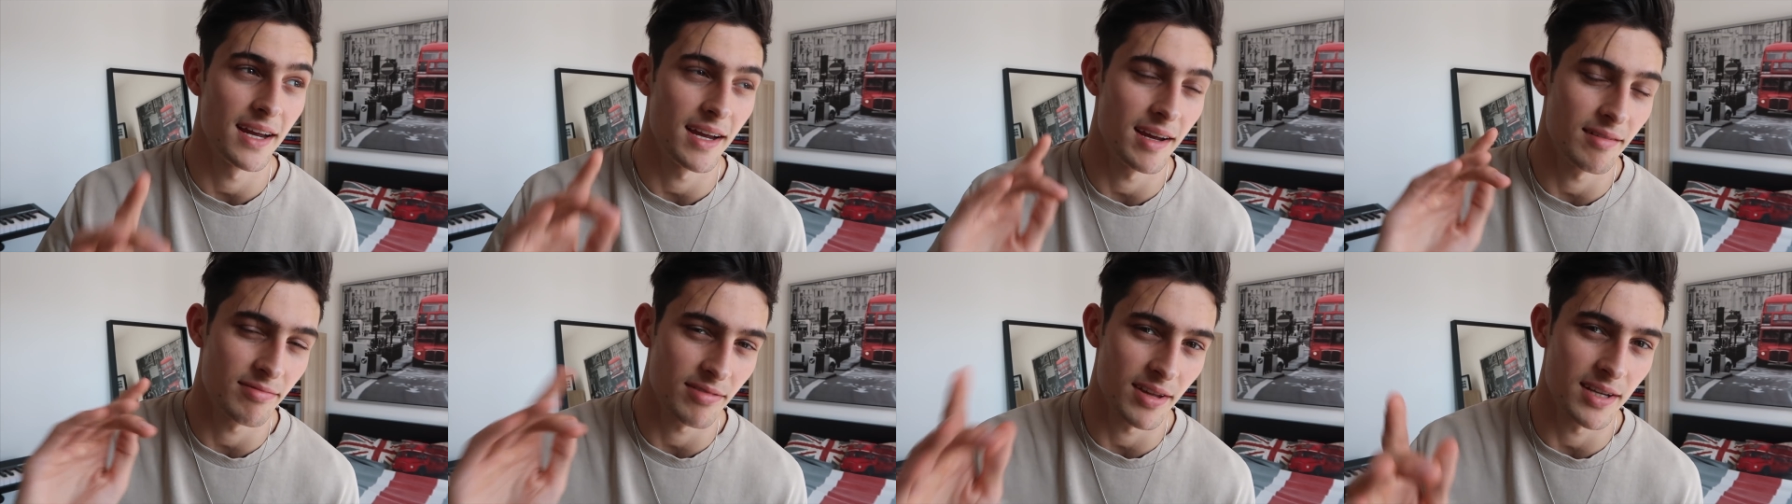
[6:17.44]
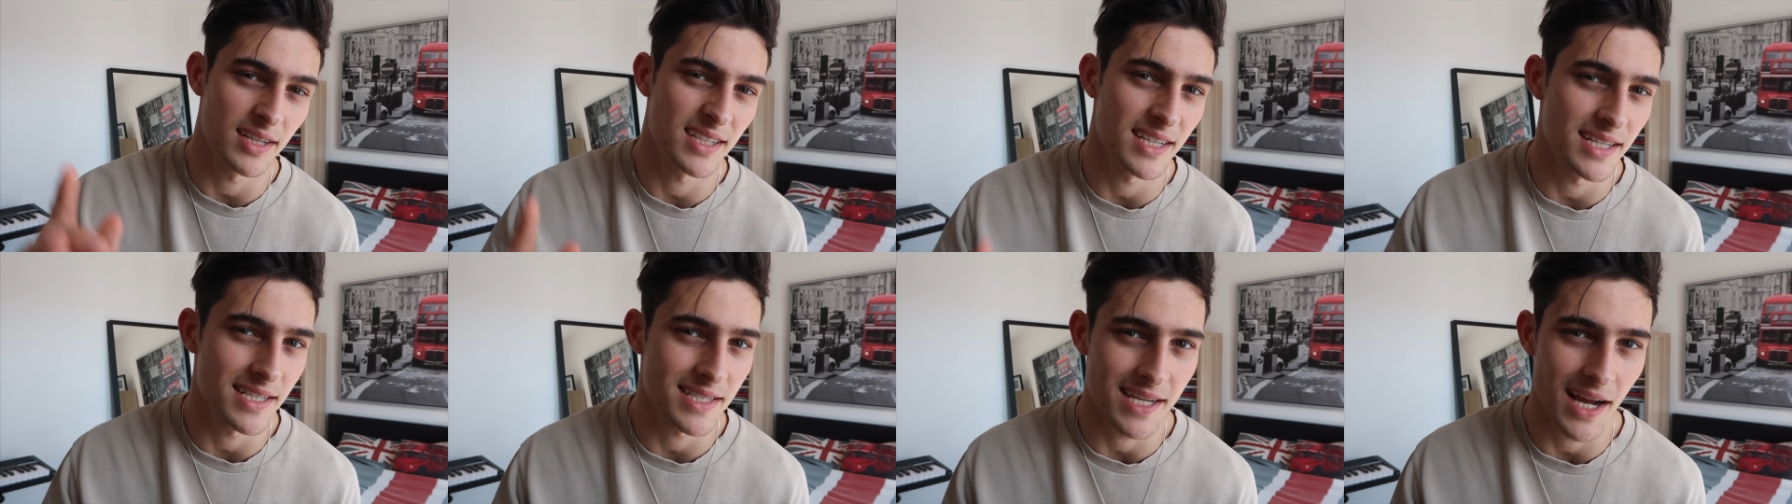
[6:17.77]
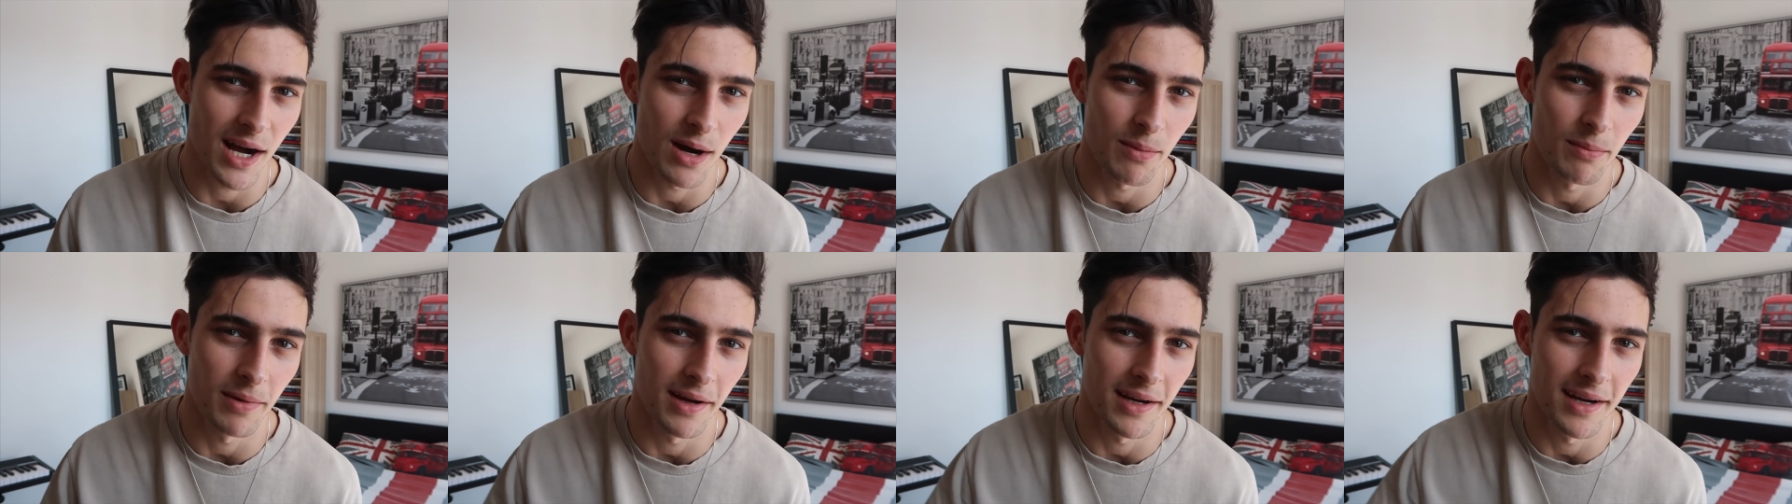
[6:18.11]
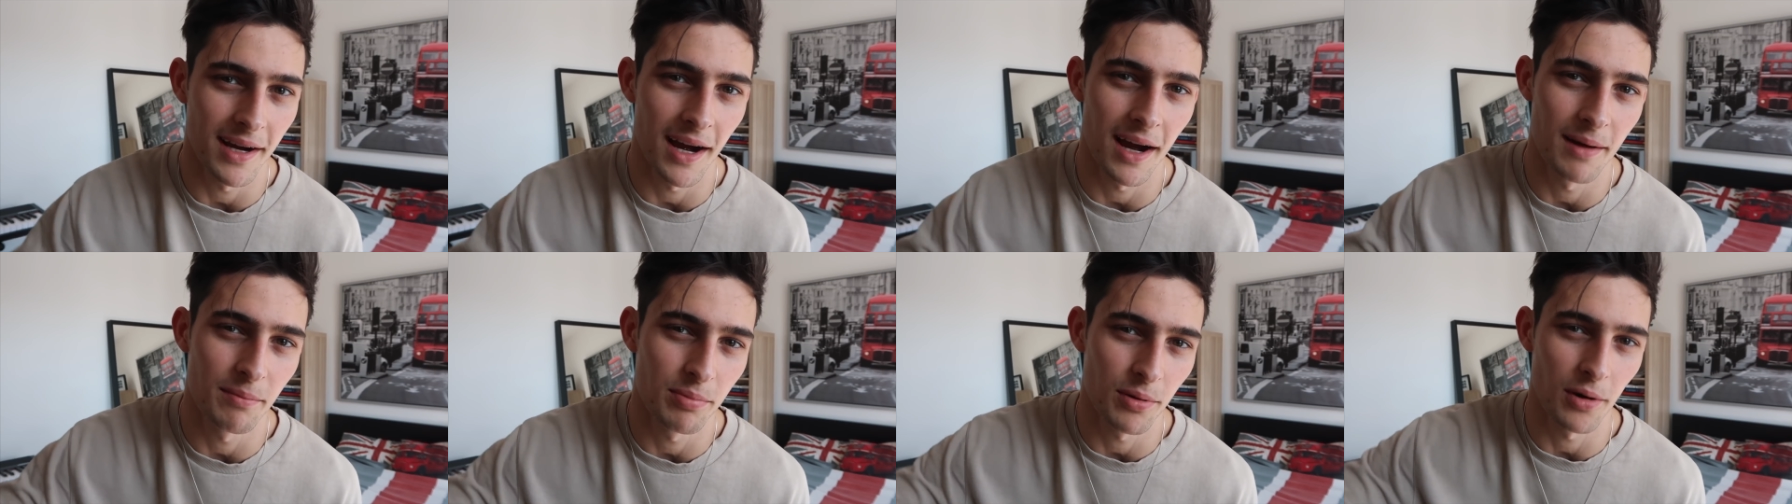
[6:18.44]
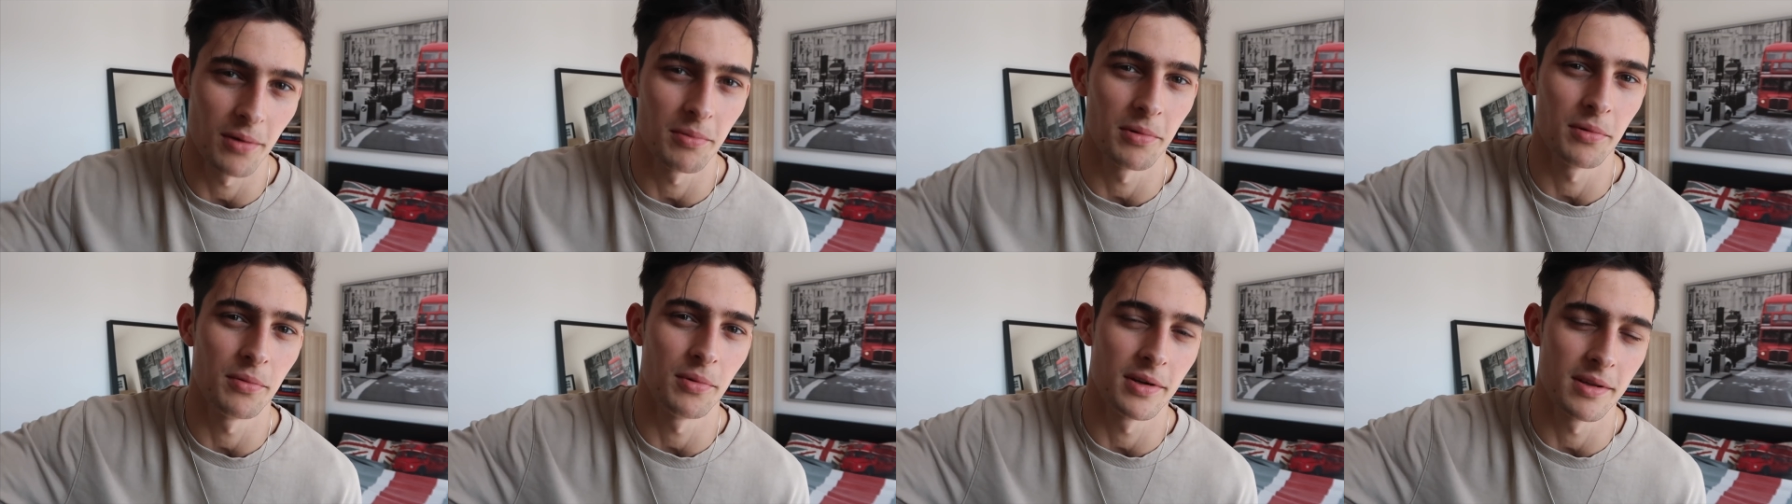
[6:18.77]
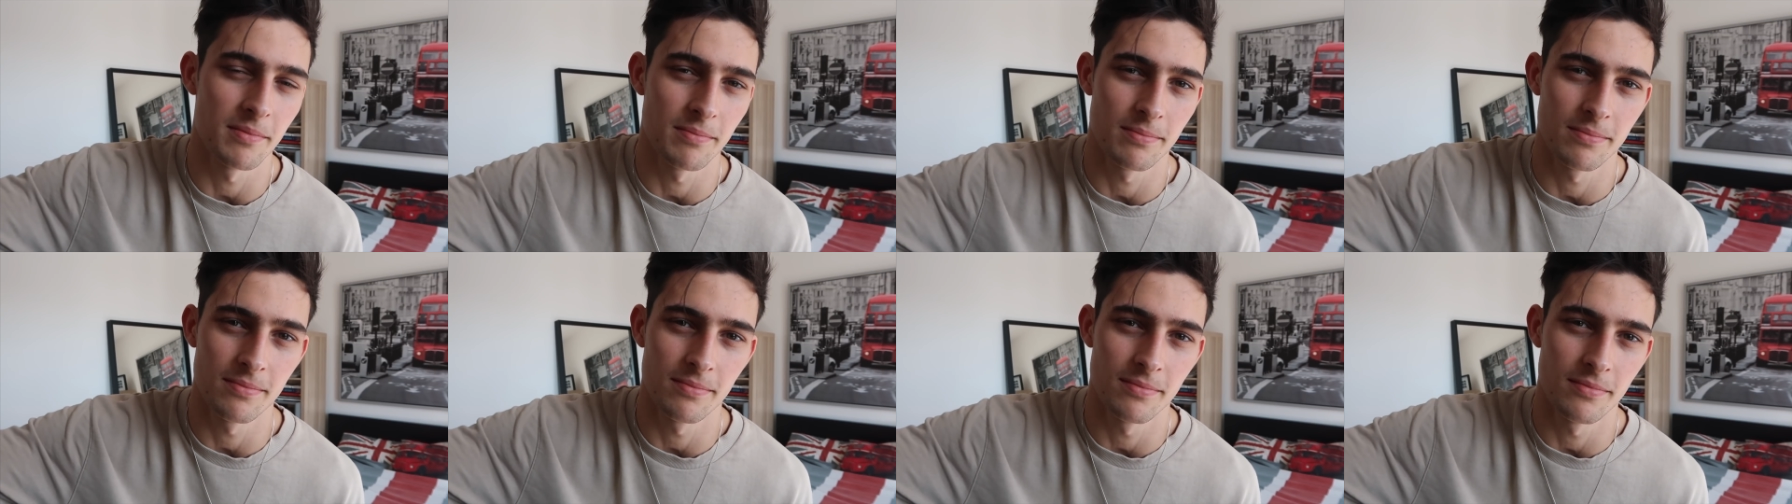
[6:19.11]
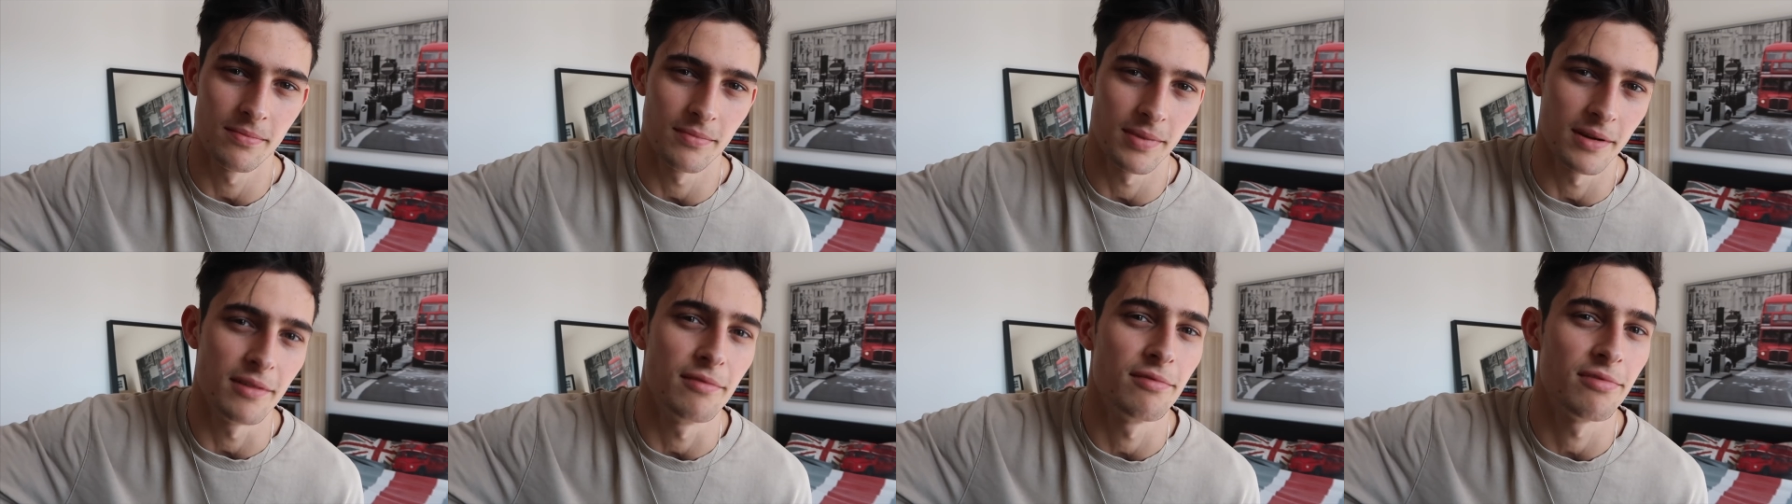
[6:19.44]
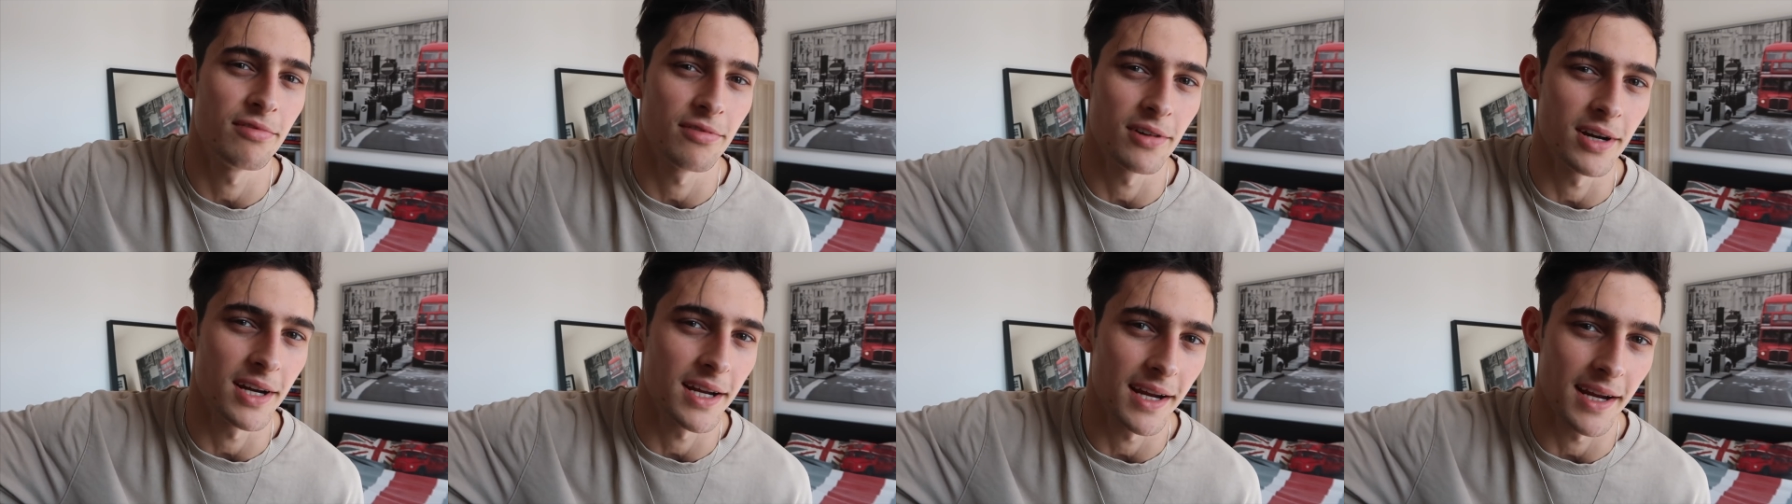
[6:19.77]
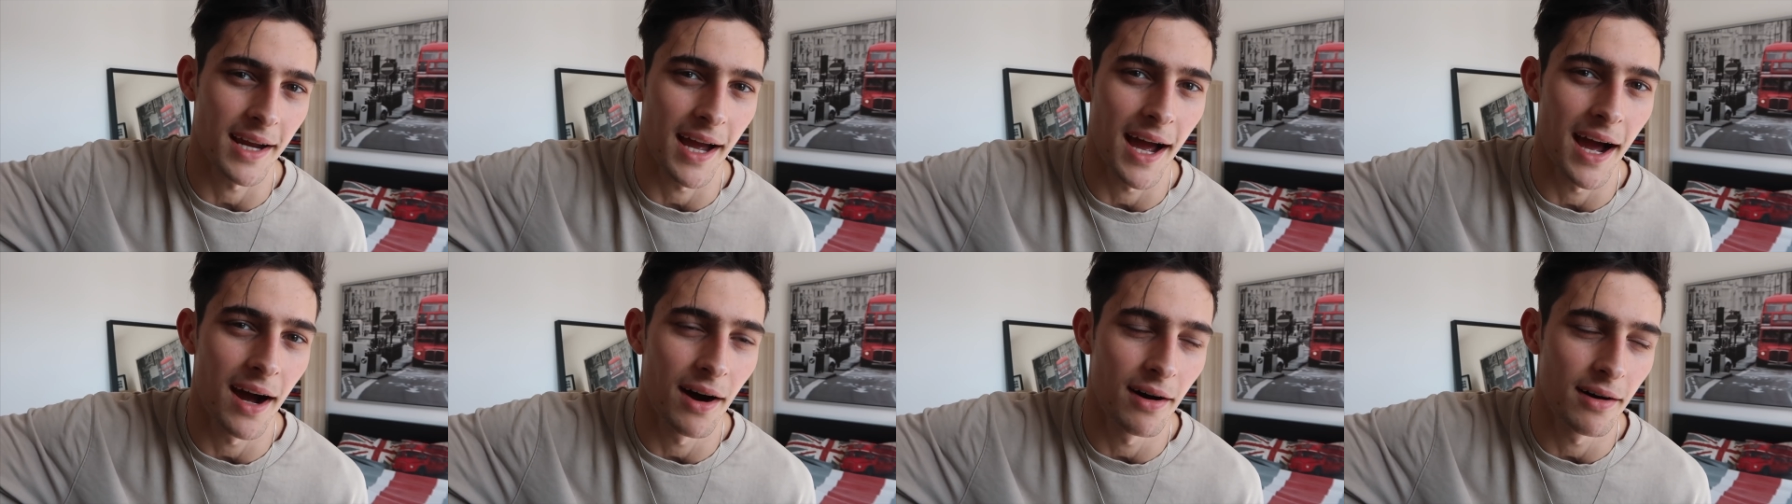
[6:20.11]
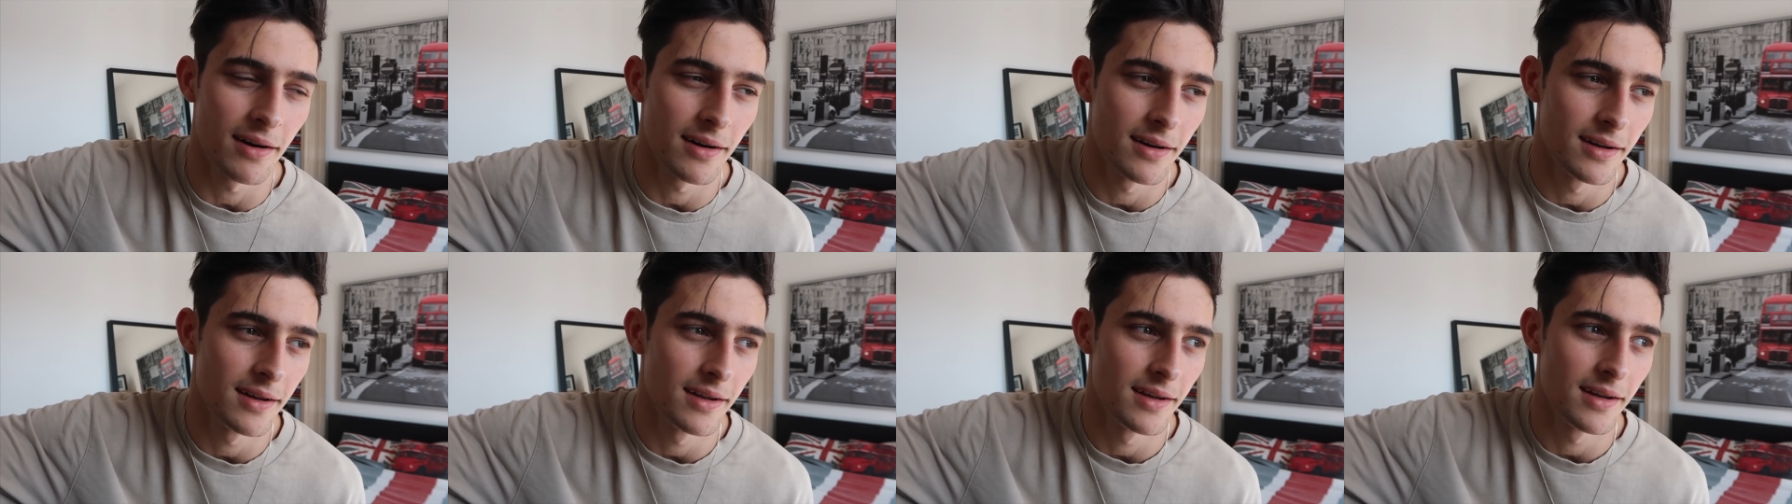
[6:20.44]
if they did tell me, I probably would have been freaking out